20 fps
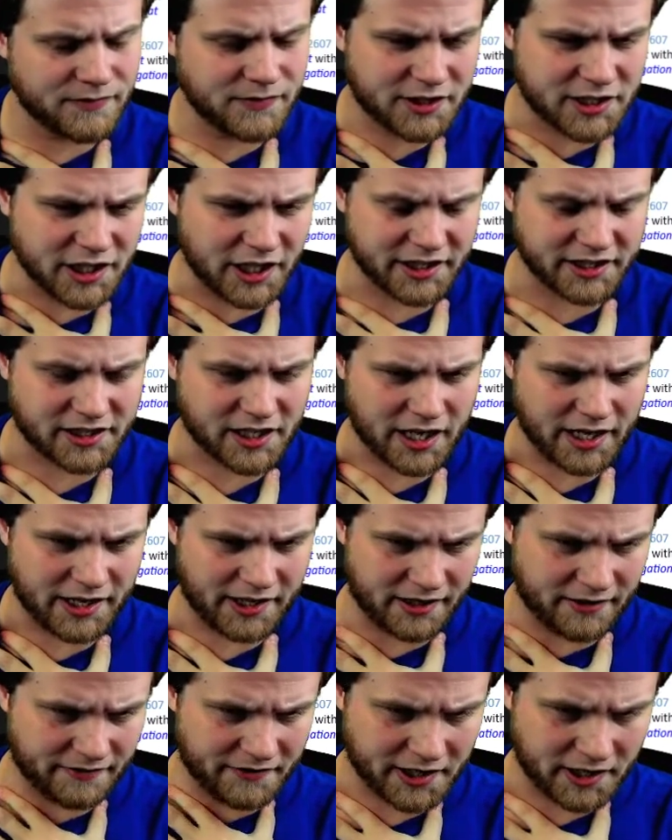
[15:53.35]
Does kind
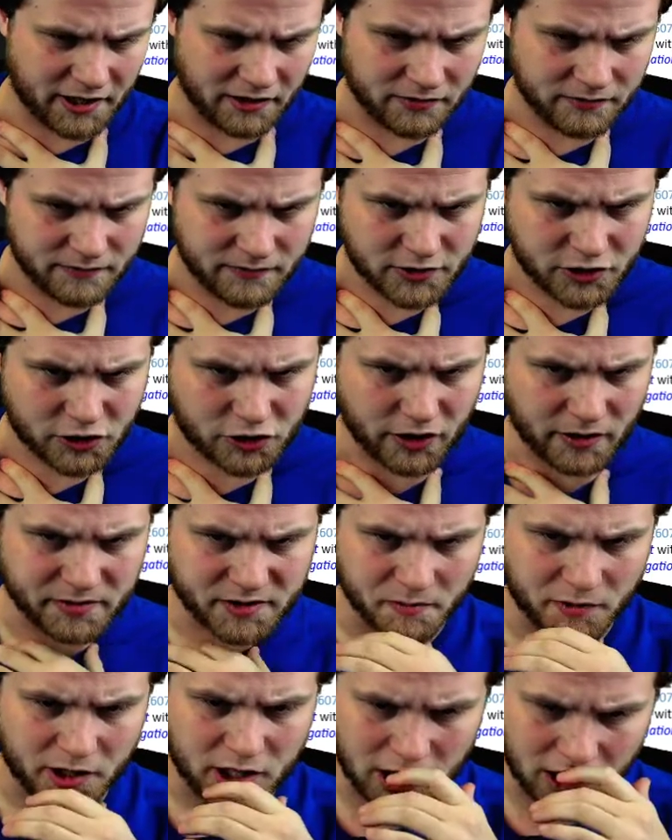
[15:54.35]
of, you know, strip
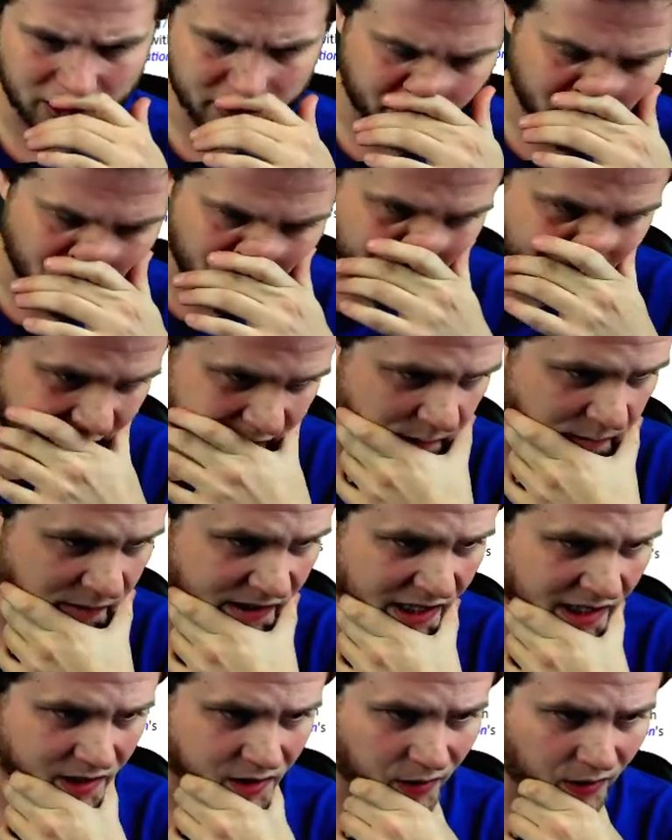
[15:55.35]
some cards from us, but
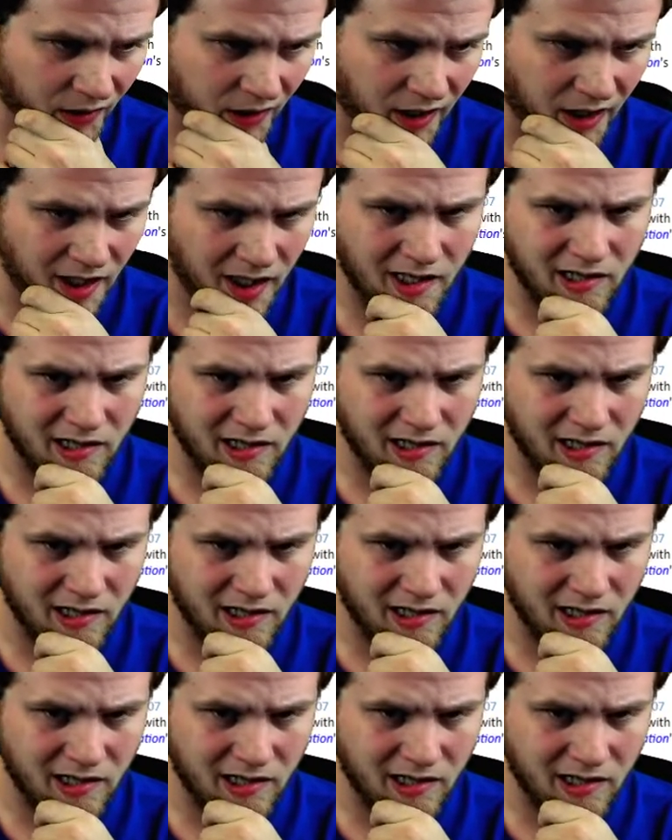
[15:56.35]
that's okay.